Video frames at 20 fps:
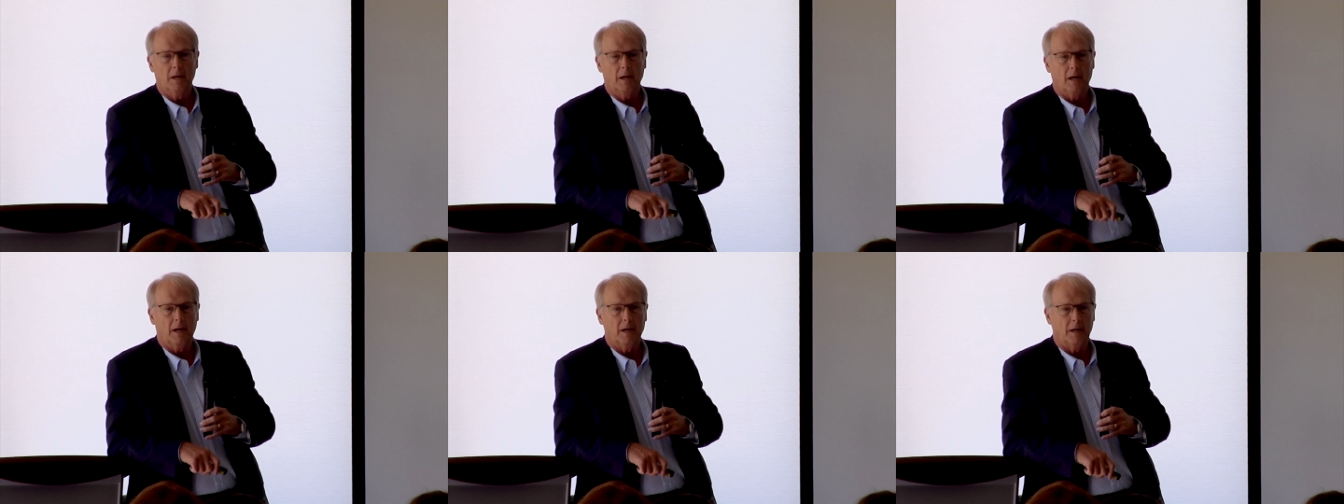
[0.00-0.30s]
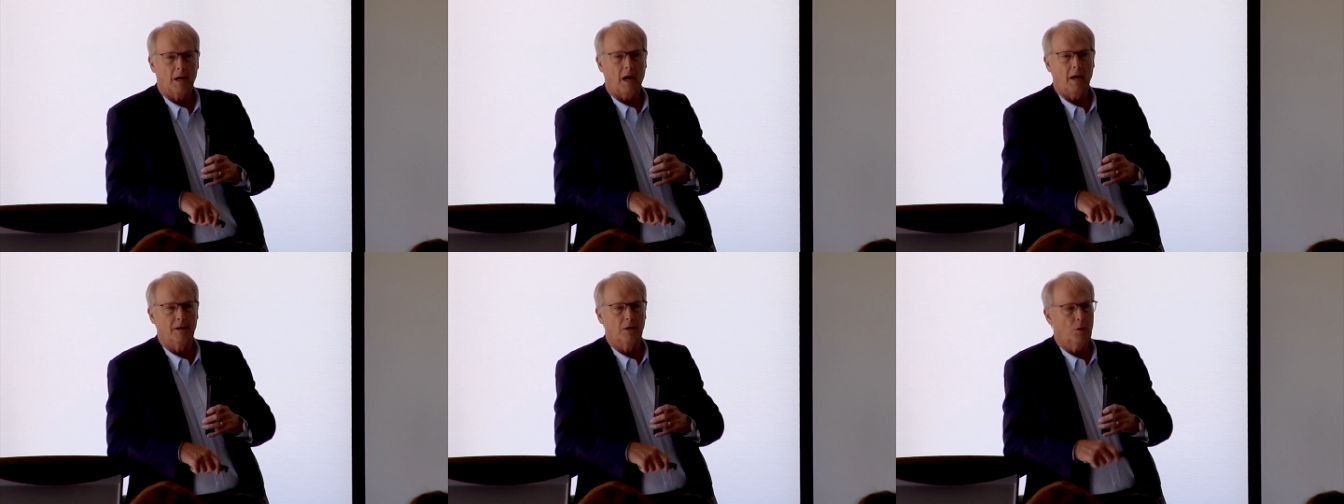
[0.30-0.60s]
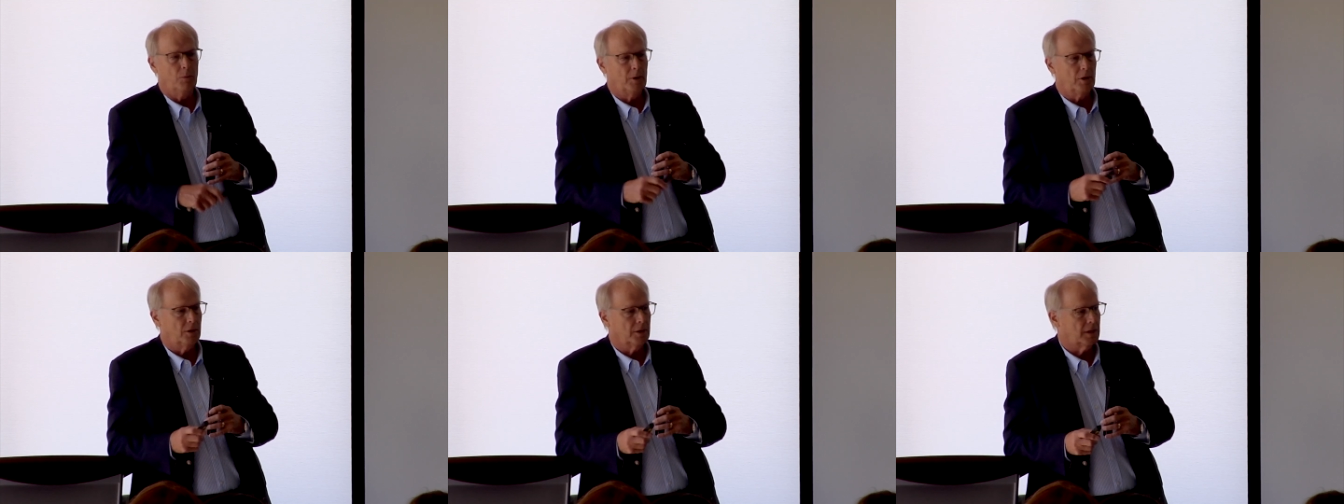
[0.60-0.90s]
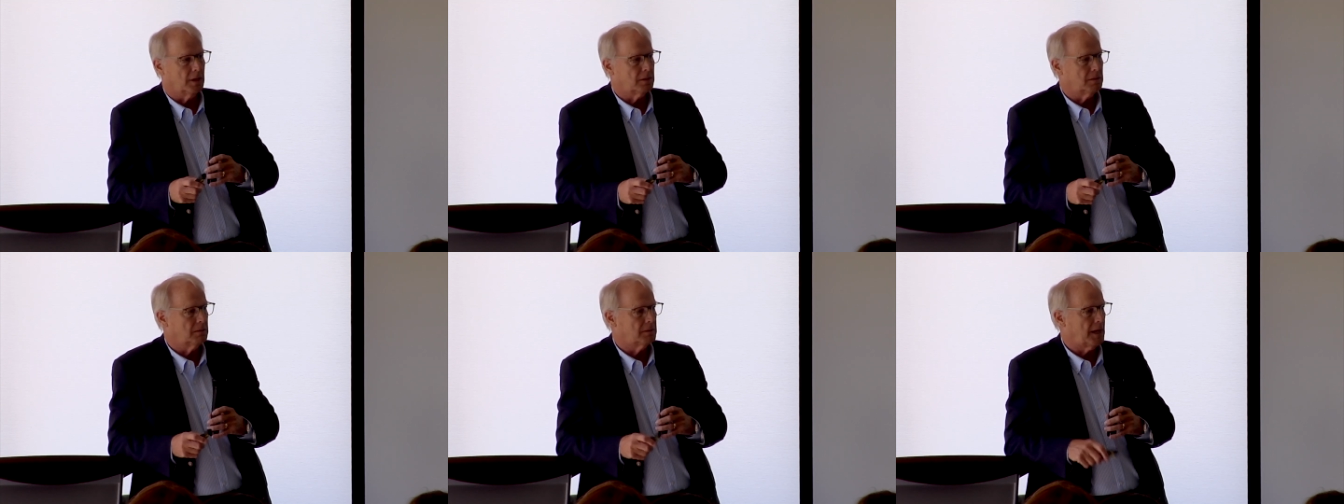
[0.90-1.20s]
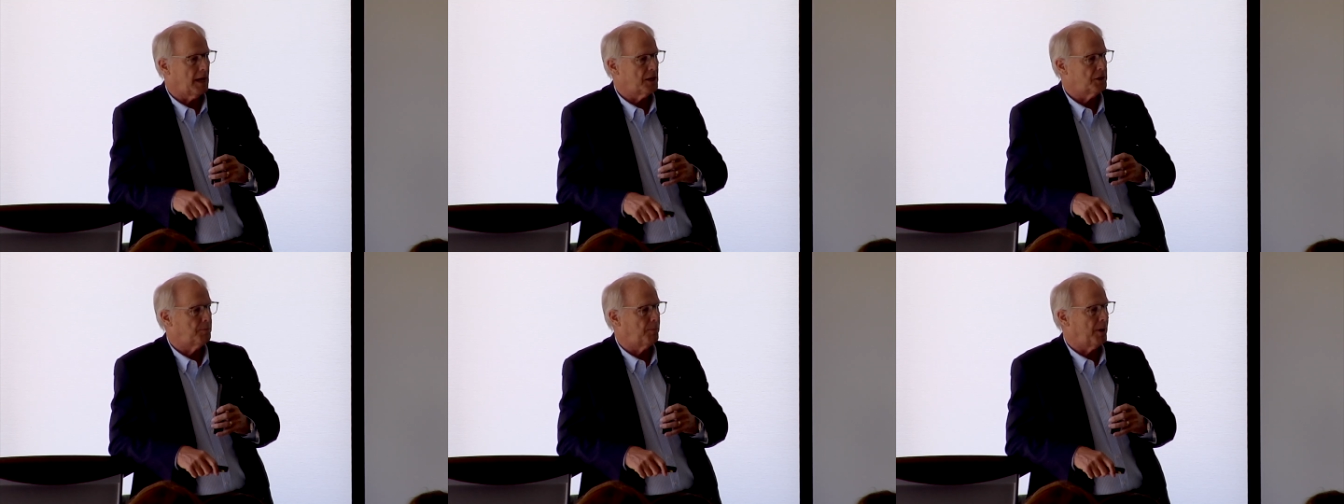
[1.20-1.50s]
I know we all get
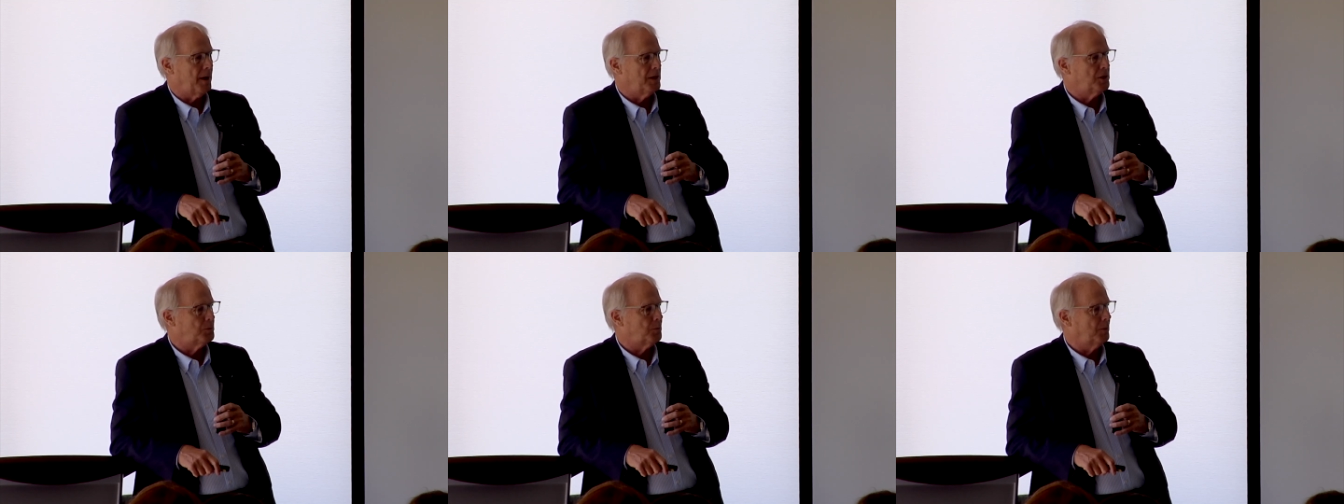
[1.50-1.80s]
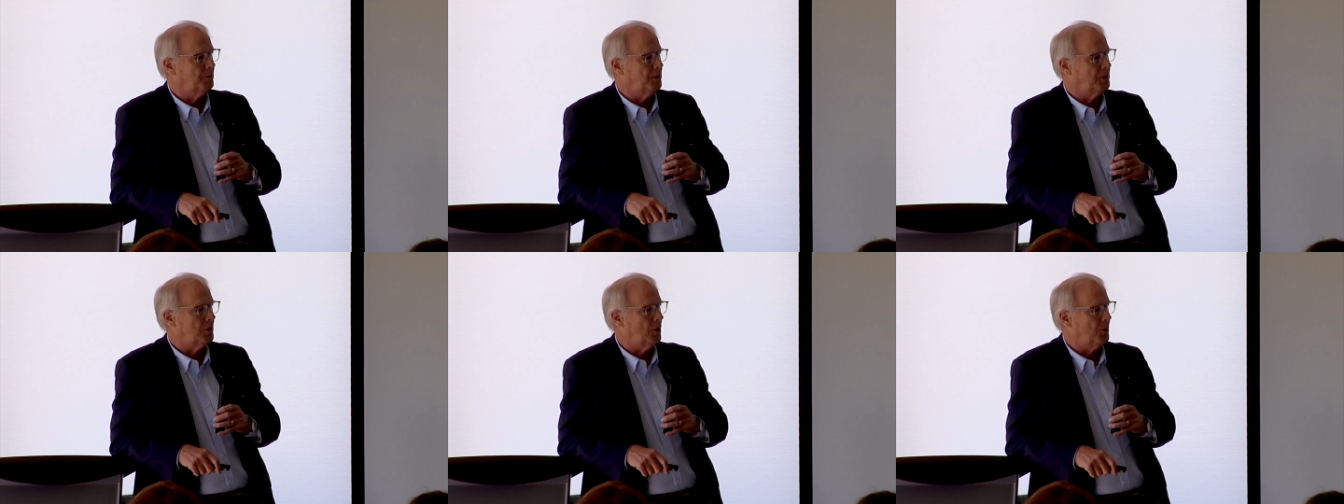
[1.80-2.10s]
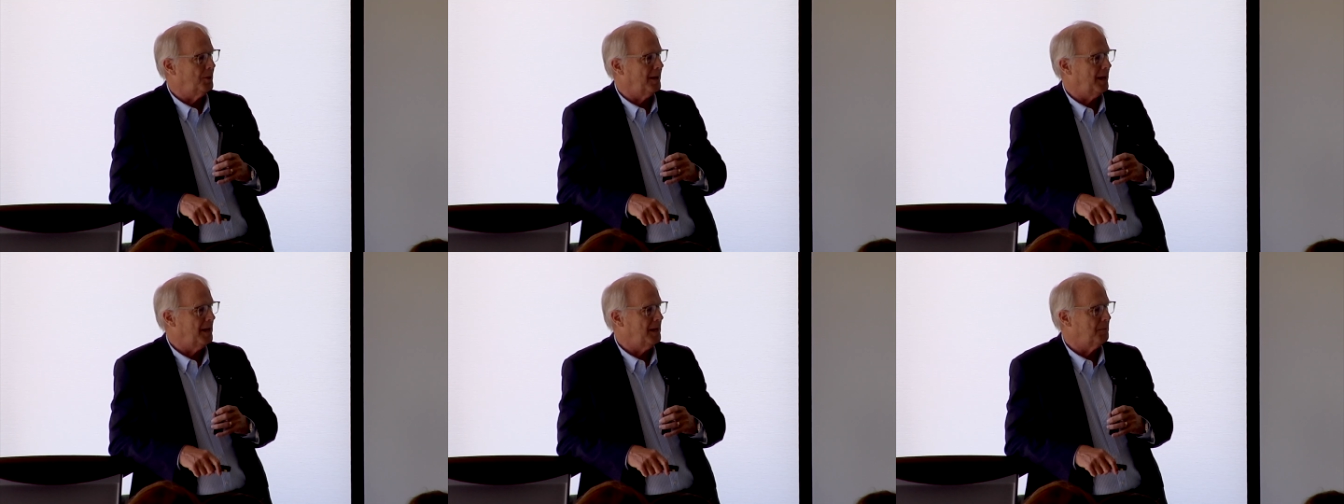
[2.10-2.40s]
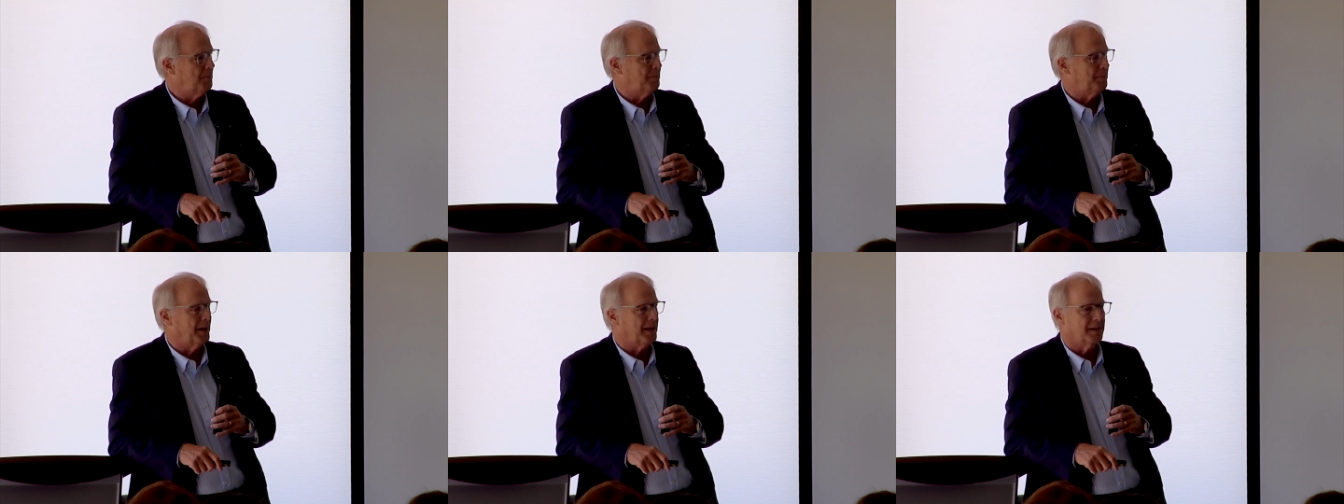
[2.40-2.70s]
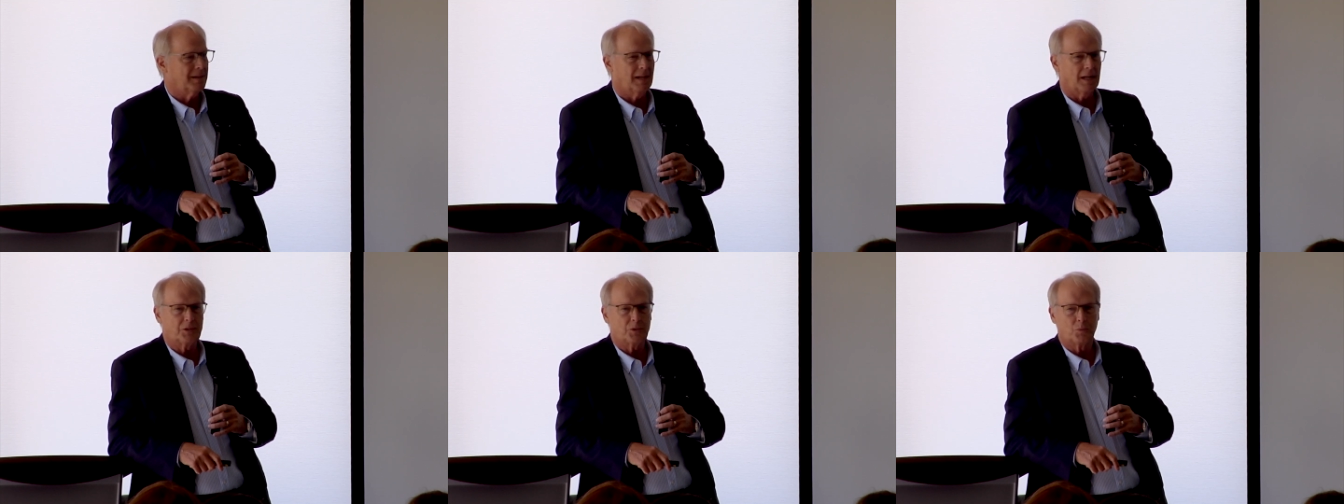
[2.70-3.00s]
tax breaks when we donate,
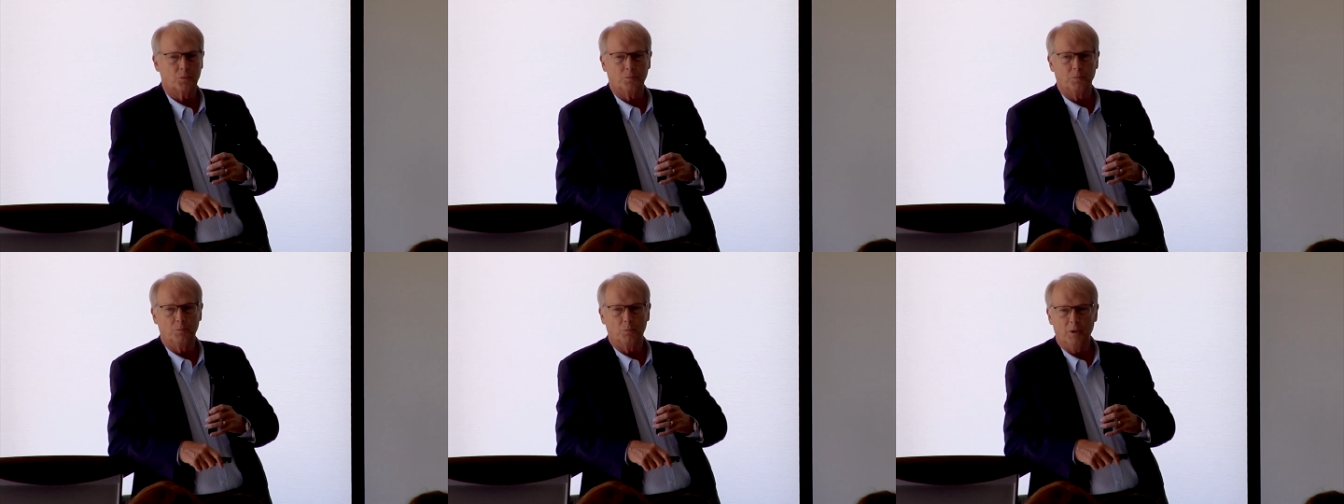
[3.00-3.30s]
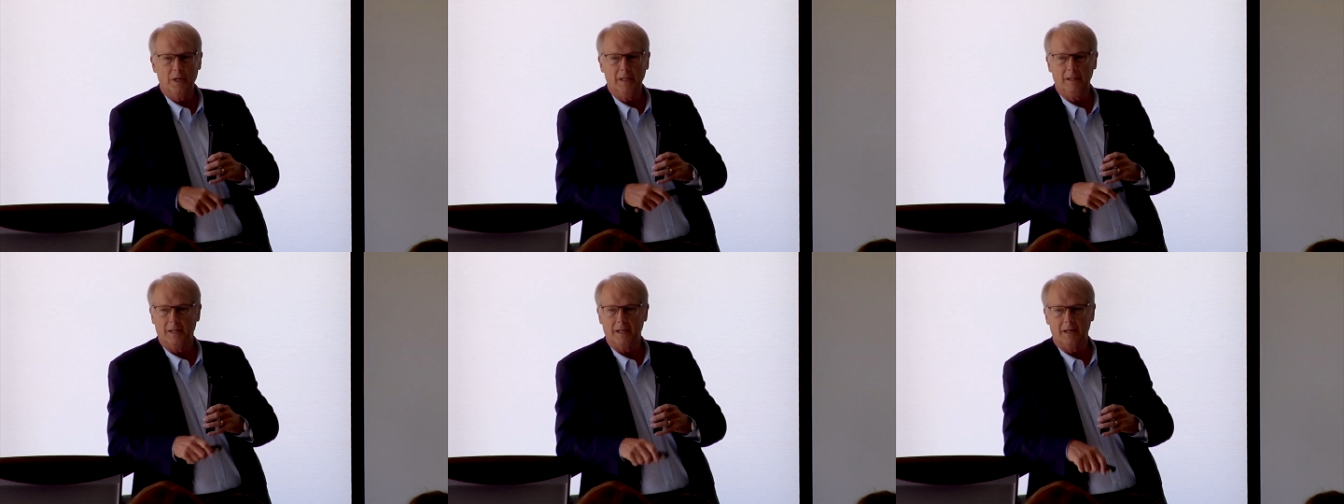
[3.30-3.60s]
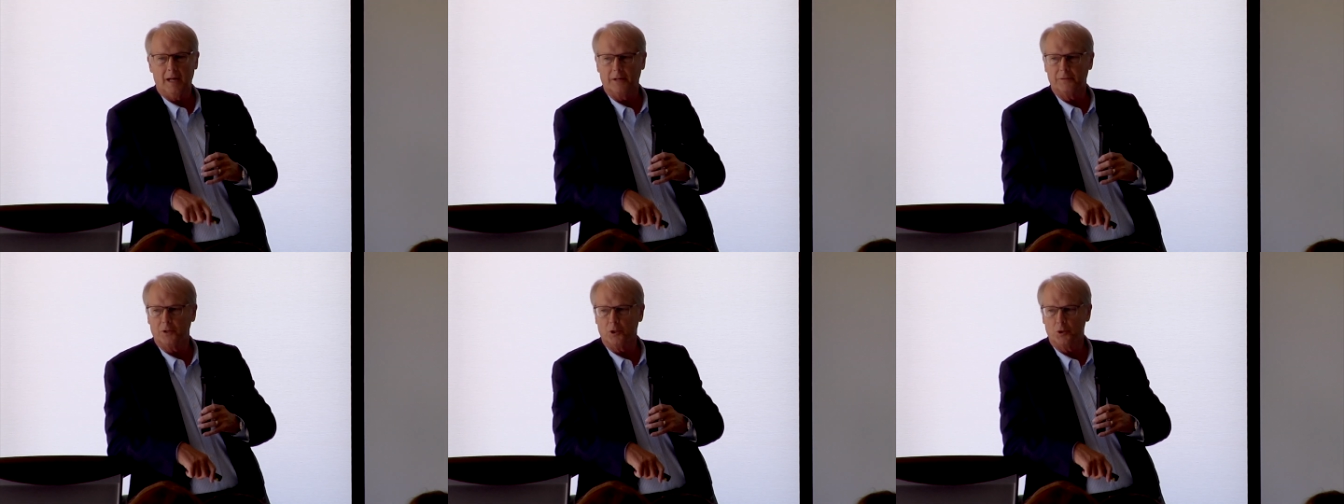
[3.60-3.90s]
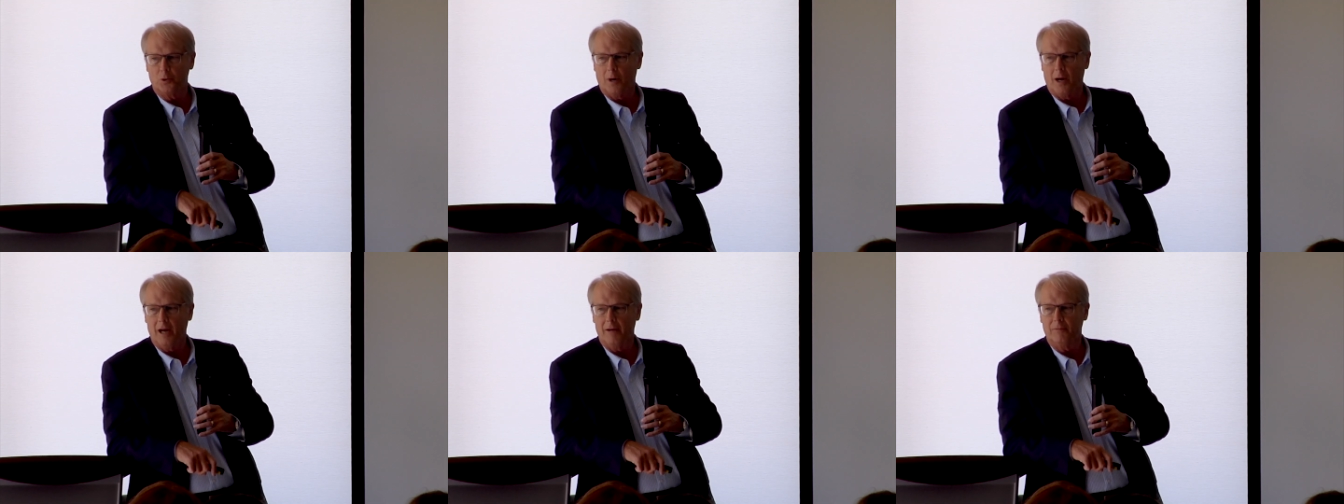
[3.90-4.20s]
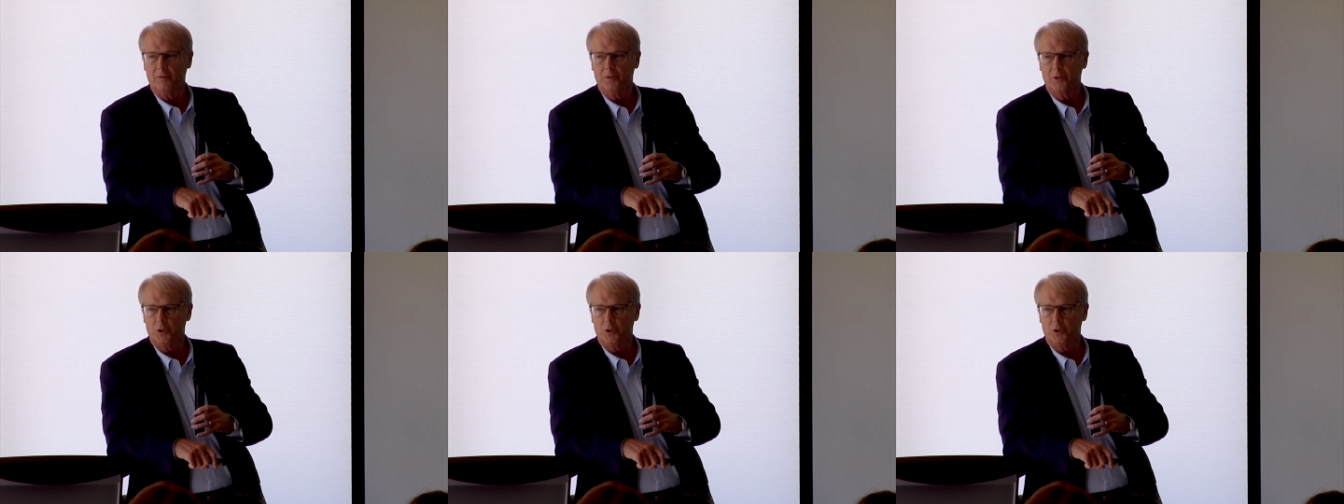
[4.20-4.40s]
but that's really not the driver.